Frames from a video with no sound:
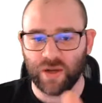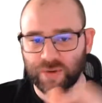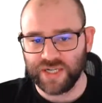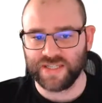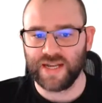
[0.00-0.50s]
I
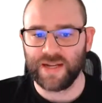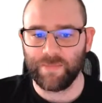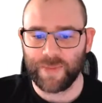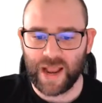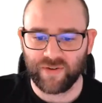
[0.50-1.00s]
want to send
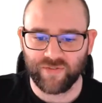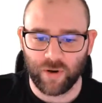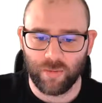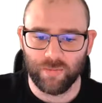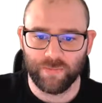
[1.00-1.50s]
it
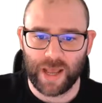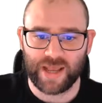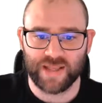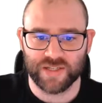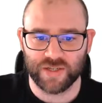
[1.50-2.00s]

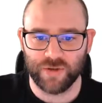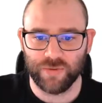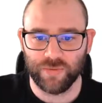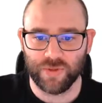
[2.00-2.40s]
back into